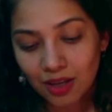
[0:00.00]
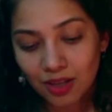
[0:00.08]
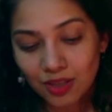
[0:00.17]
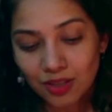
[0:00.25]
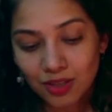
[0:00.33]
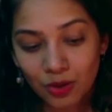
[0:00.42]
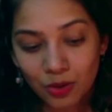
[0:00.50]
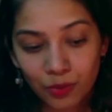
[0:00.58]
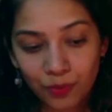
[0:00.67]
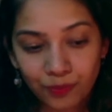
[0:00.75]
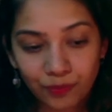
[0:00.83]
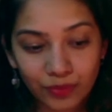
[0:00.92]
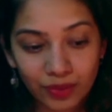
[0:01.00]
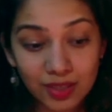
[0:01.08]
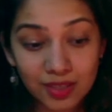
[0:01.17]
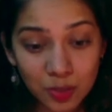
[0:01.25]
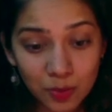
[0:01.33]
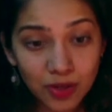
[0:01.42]
So this
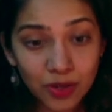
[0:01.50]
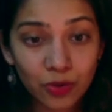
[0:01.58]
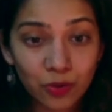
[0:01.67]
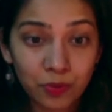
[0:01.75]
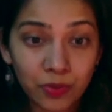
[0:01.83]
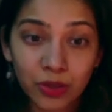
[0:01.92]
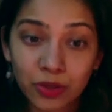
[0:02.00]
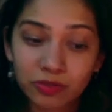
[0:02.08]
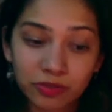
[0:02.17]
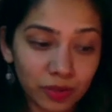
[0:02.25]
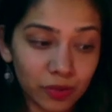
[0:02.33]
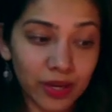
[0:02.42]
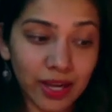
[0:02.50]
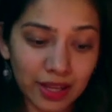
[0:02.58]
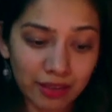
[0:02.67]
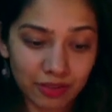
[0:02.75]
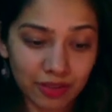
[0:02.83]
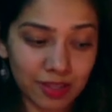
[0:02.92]
has been your beautiful reading
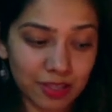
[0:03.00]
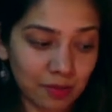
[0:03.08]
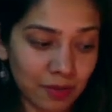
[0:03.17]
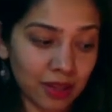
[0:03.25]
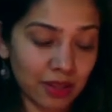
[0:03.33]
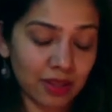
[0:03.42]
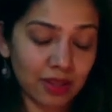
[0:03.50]
for this month.